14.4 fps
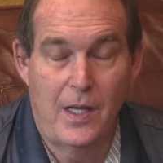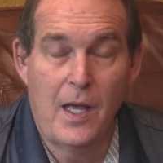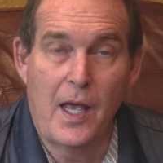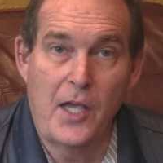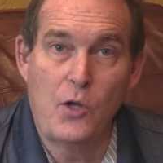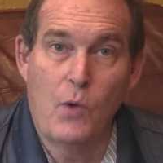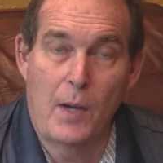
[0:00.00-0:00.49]

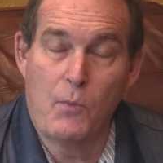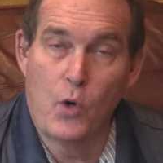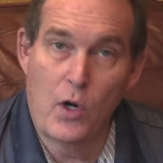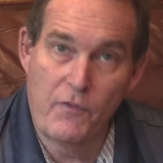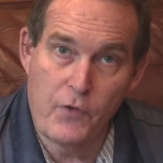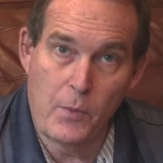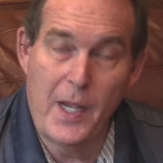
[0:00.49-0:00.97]
Hey, you want
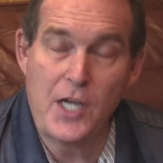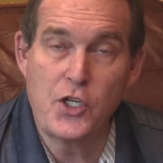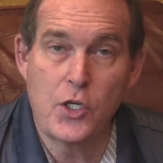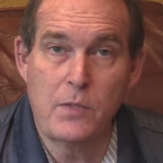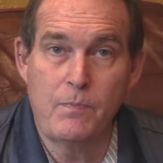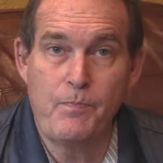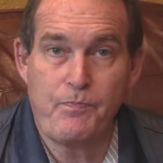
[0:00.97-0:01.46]
more
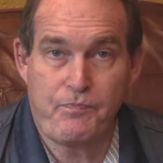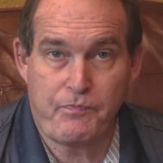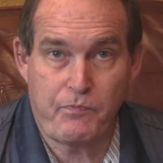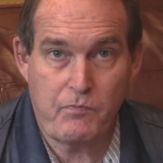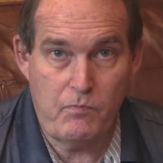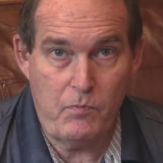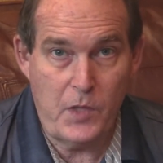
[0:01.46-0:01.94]
information?
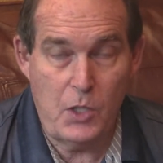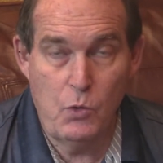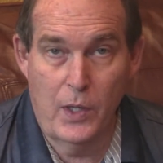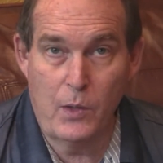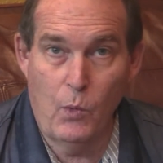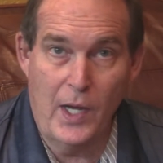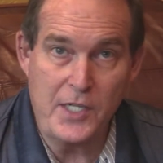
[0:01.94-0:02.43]

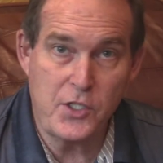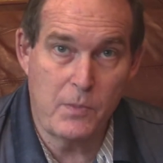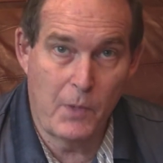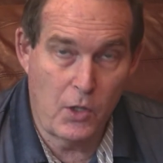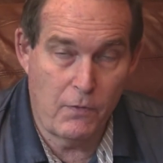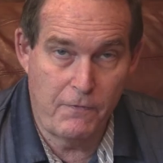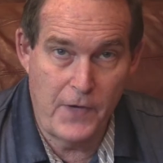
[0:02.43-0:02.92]
Wanna watch some
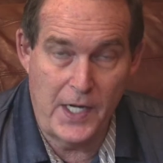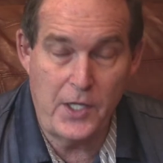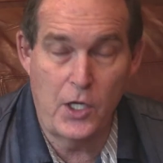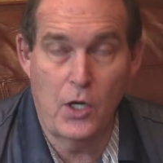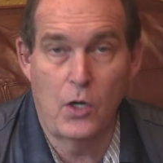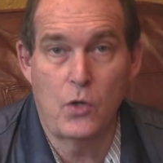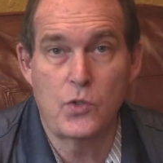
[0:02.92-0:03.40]
other
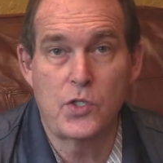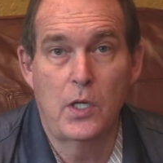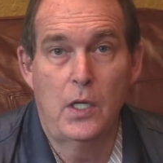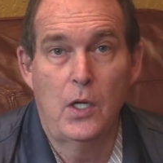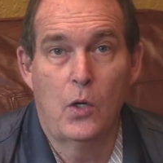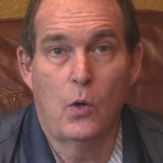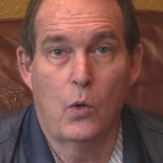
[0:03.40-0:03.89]
videos,
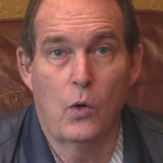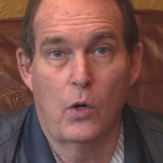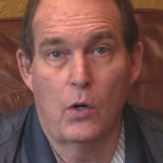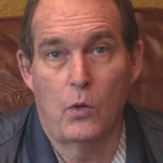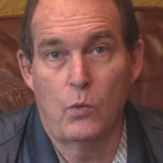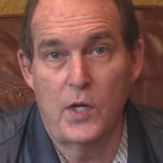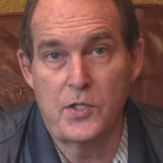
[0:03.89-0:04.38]

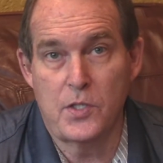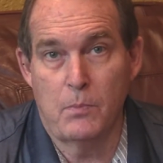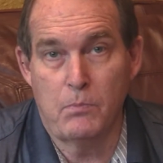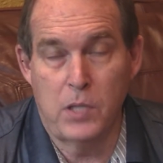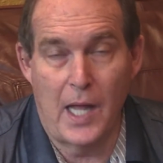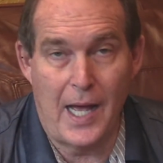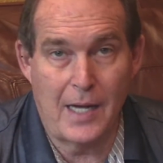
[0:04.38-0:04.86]
or read
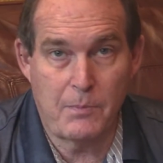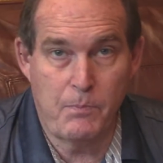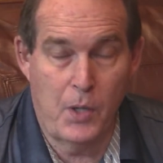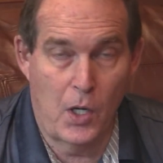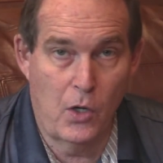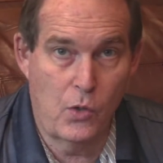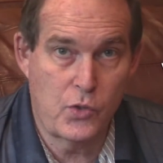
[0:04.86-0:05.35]
some blog
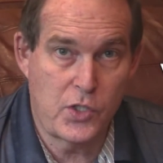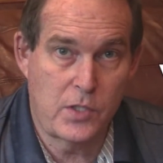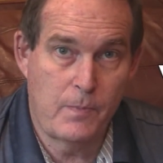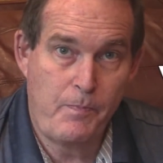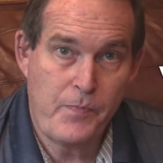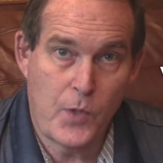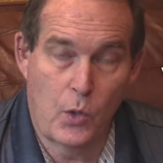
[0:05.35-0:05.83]

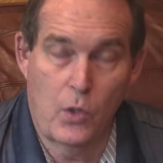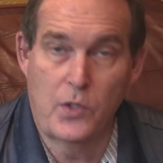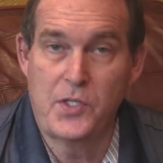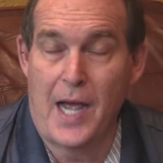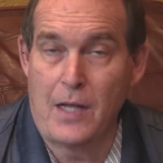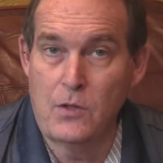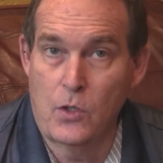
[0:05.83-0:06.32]
posts, or
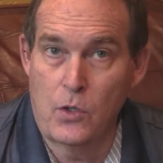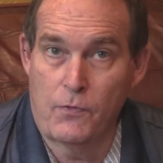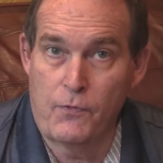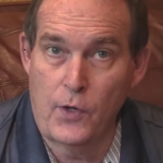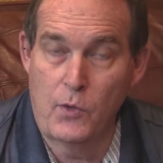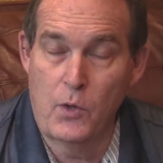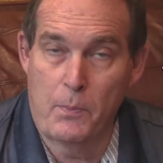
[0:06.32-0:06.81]
download a
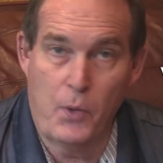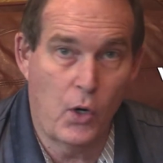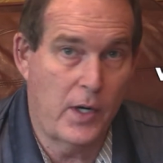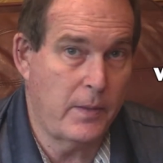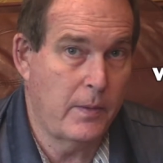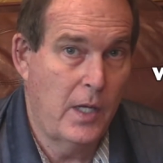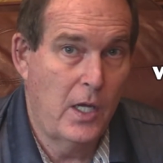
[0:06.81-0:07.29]
free
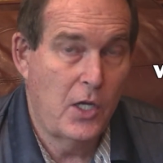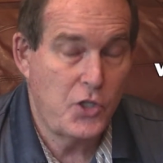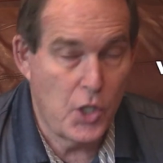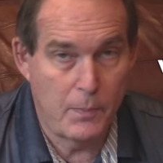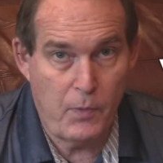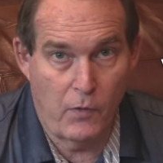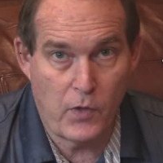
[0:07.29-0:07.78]
report?
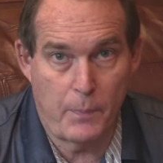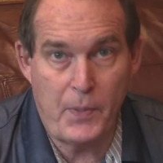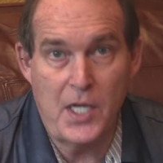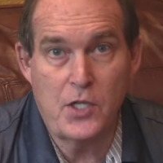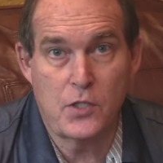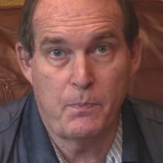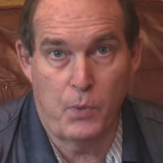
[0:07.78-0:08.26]
Jump over to
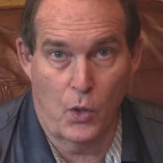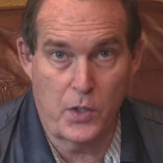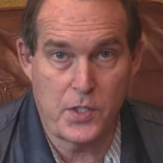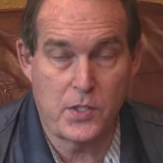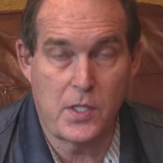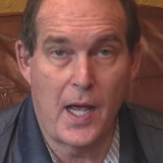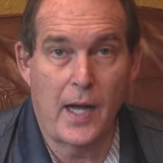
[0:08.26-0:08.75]

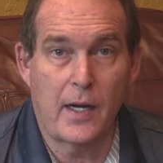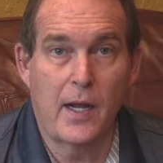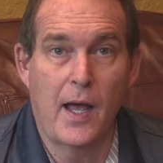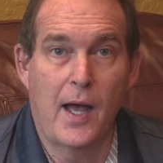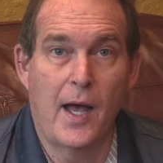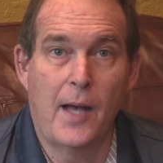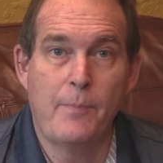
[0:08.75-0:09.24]

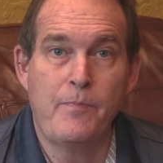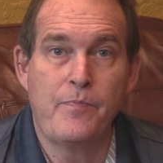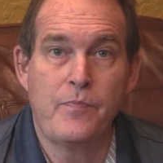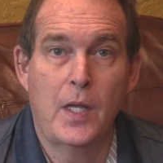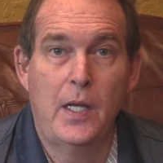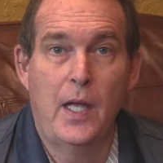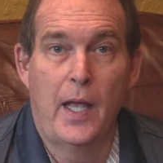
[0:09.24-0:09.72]
peaksports.com,
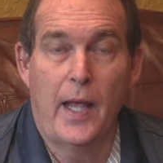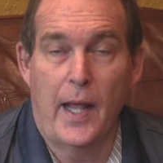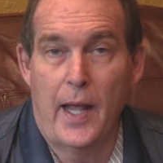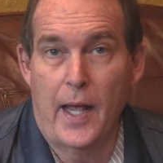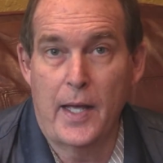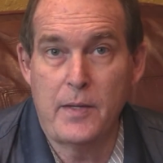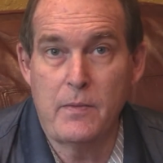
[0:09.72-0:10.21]

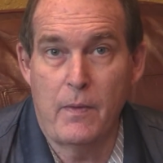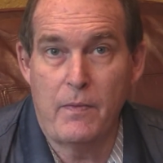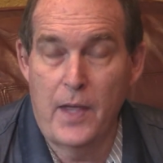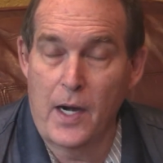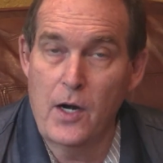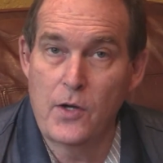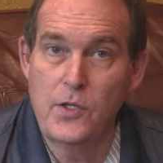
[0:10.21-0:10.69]
and
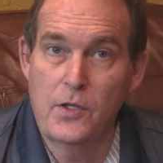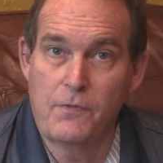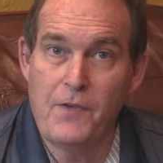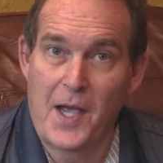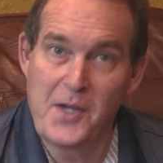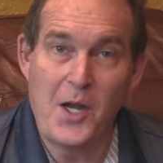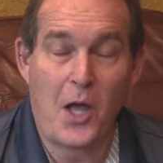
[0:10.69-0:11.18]
there you'll
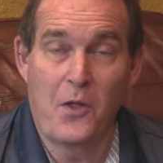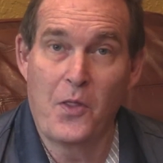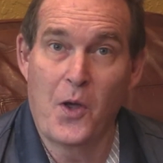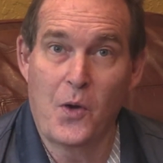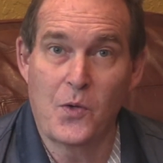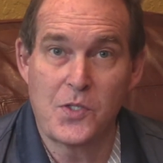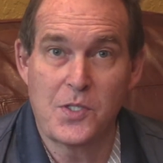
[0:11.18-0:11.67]
find all
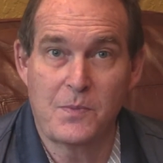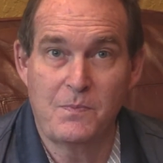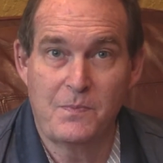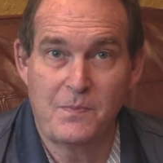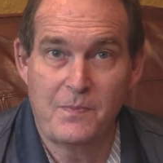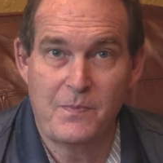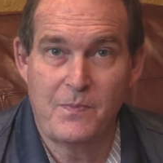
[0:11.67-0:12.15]
those.
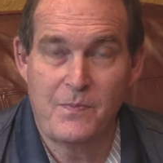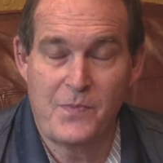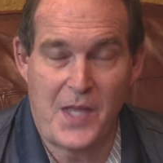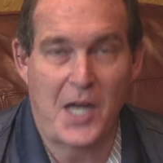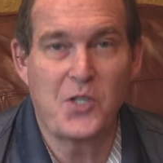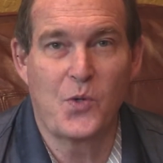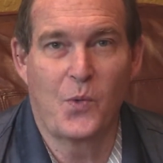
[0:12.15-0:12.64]

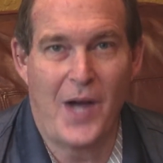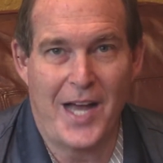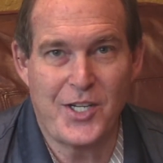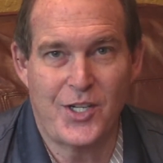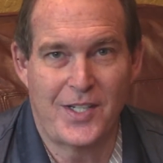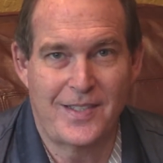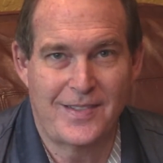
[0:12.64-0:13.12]
Thanks for
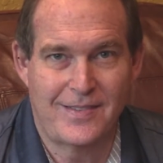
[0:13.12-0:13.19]
watching.